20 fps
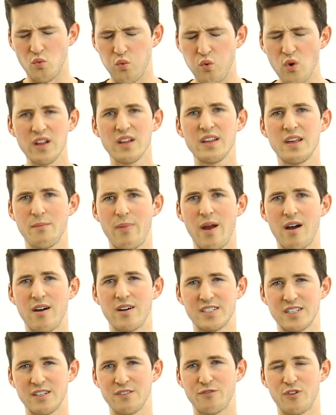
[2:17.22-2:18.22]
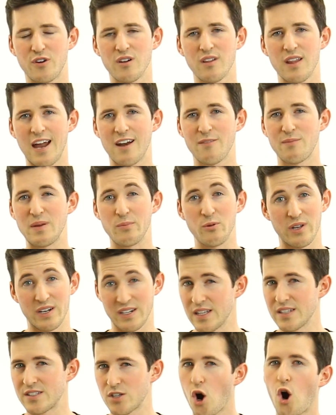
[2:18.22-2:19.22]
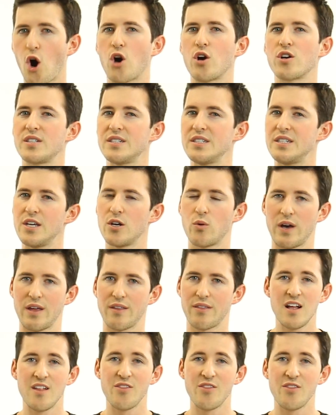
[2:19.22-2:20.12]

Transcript: really embarrassing for a lot of people, and it's hard to deal with.